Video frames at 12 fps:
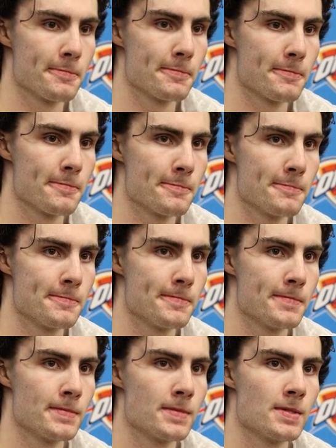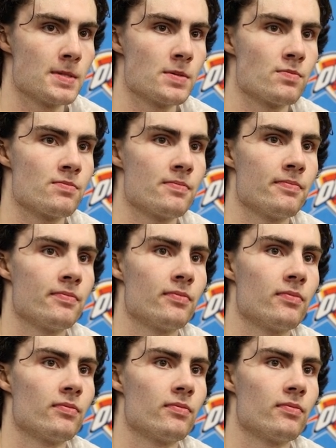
You finished up with 145 points.